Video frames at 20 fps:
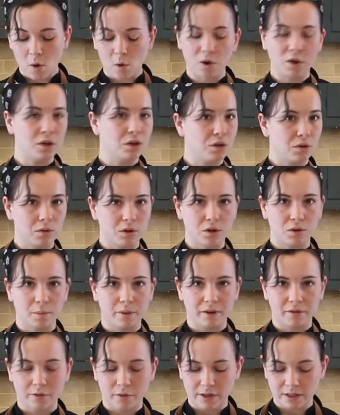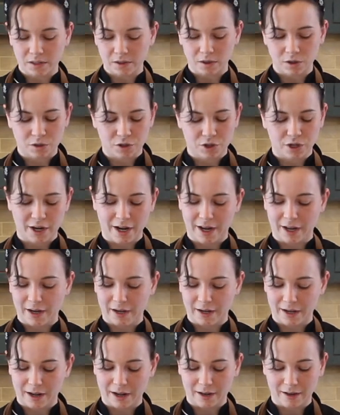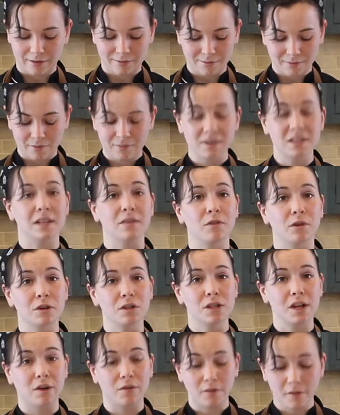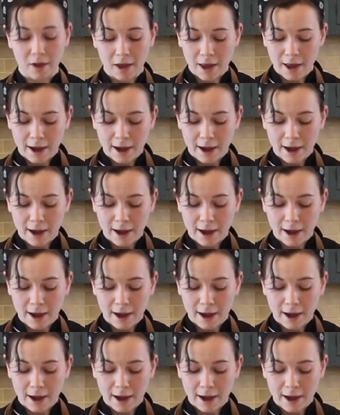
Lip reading: or you can do a little bit of research and see for yourself.